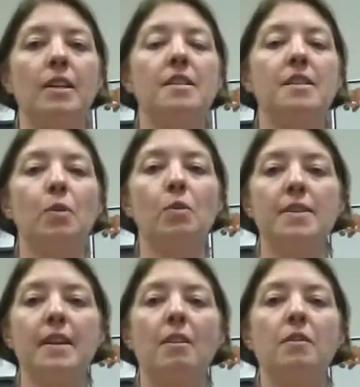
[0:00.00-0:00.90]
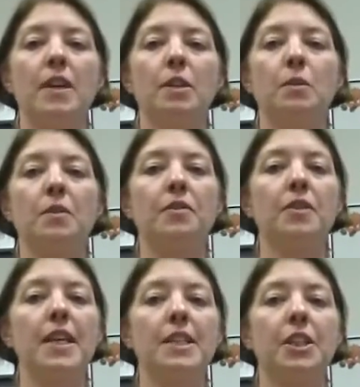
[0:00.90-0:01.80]
Supports are available through
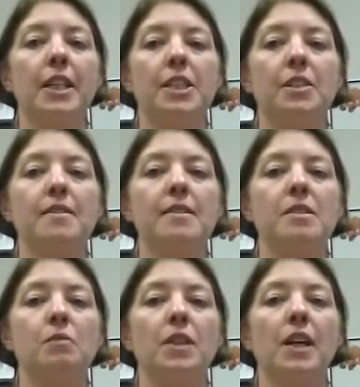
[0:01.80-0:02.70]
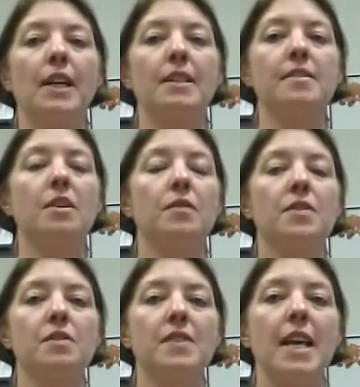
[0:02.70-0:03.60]
the education system with guidance
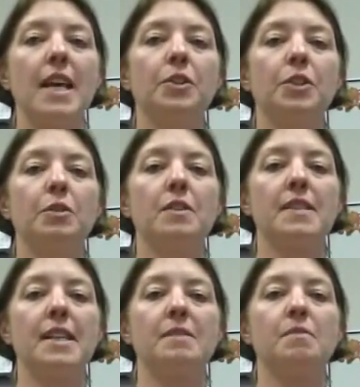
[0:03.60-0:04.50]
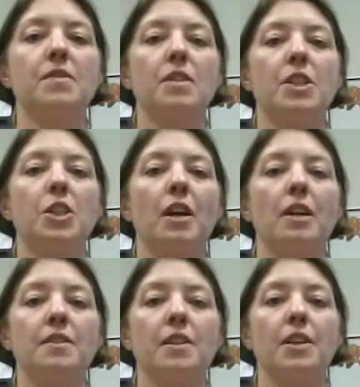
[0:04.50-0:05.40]
officers able to do assessments on a
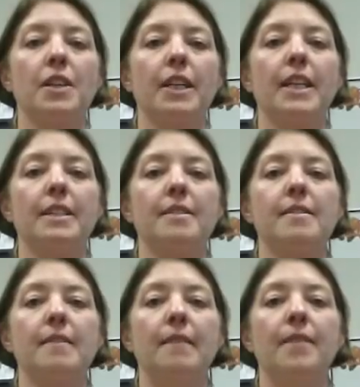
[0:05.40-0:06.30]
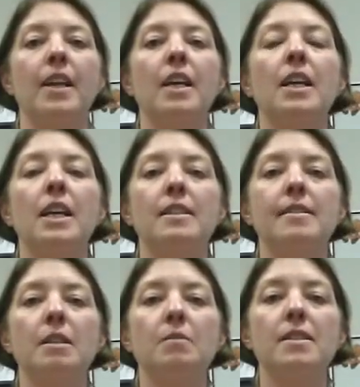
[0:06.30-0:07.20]
child's learning needs. In
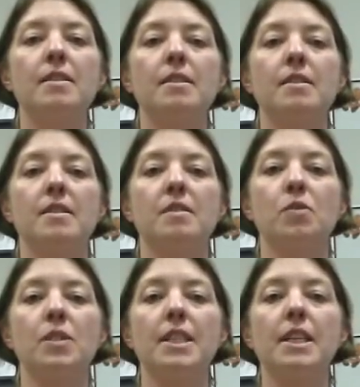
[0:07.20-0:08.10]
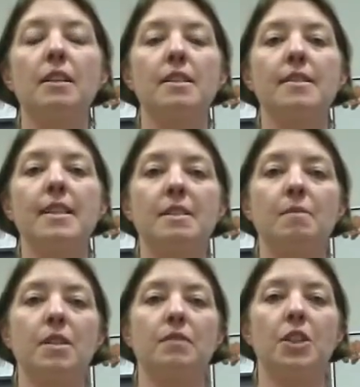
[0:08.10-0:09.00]
some instances, more detailed
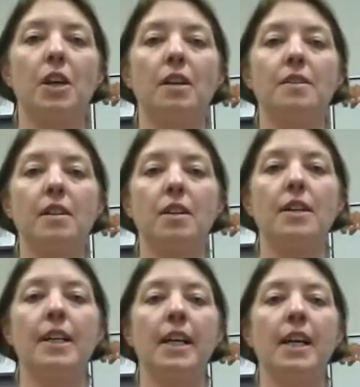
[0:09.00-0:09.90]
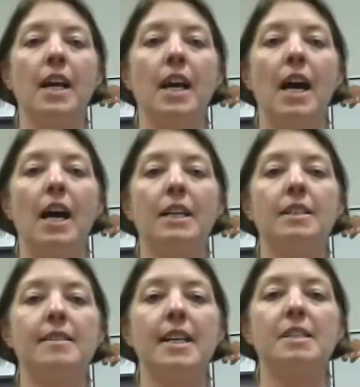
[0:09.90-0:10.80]
assessment of a child's learning and
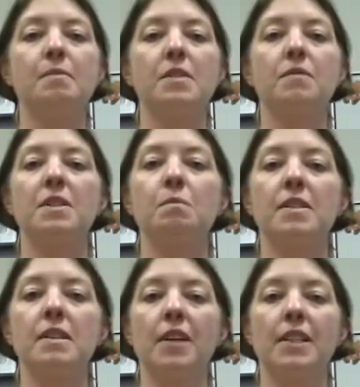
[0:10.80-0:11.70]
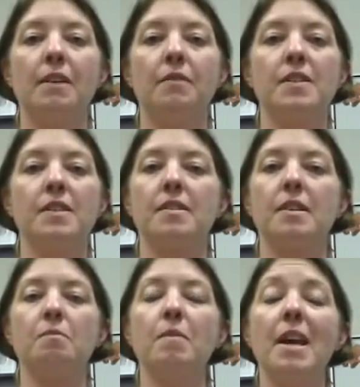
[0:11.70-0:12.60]
assessments for specific deficits
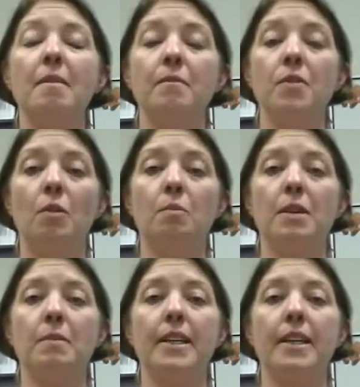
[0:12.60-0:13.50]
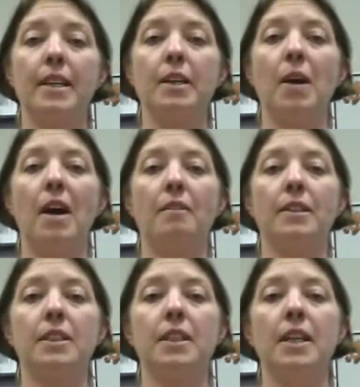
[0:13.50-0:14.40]
that may not be immediately
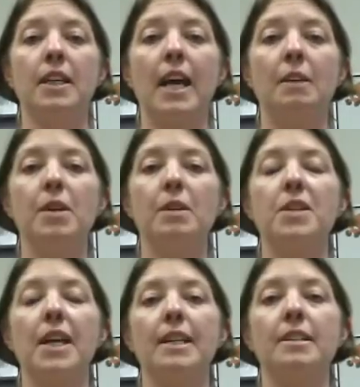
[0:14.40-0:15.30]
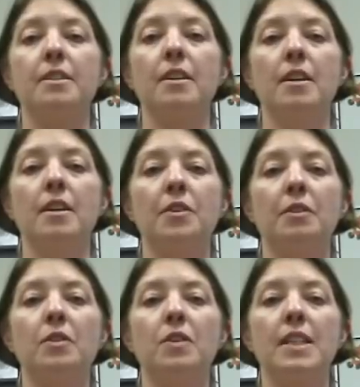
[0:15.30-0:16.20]
apparent can be obtained
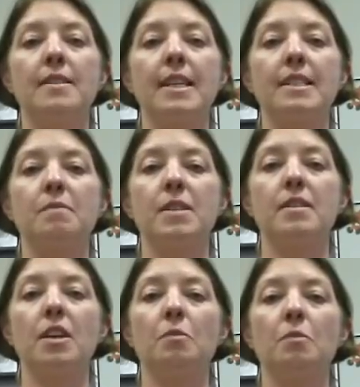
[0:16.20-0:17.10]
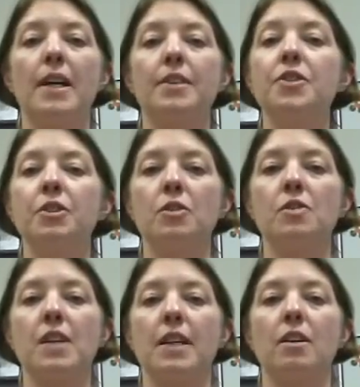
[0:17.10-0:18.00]
through the assessments done by a
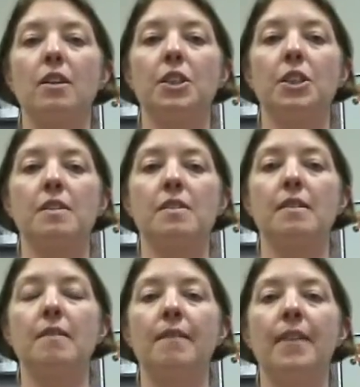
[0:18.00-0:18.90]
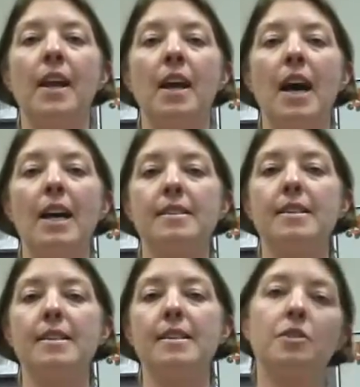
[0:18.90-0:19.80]
neuropsychologist.
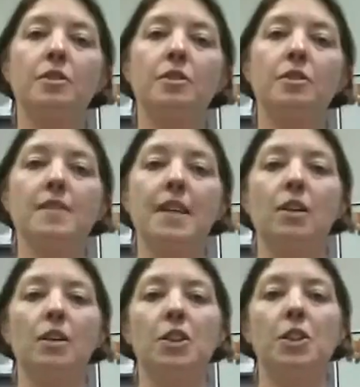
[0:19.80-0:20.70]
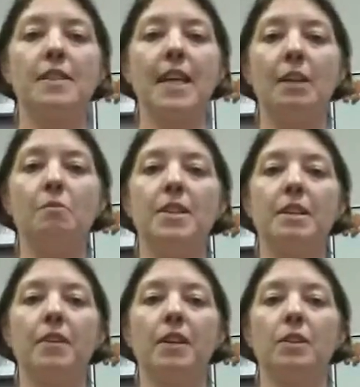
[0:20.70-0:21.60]
Accessing a neuropsychologist can be
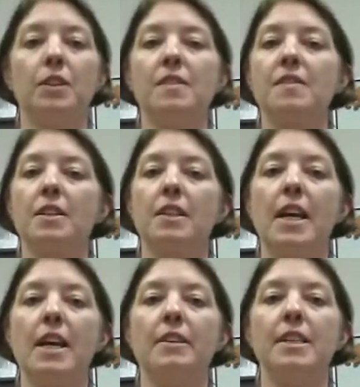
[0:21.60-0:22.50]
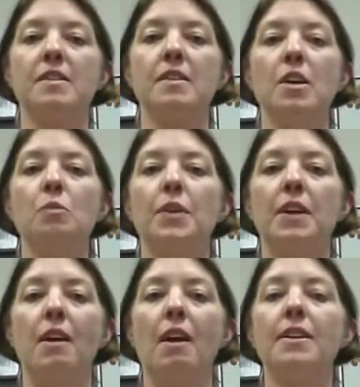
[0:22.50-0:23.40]
difficult in certain areas, but
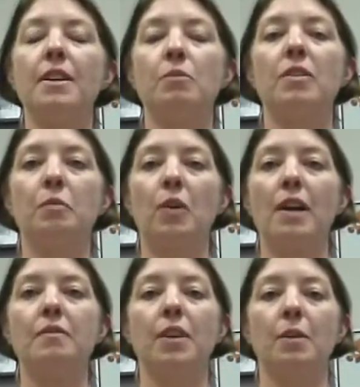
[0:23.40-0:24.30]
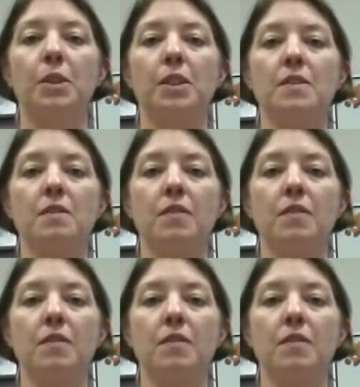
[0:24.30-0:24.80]
there are a number of private options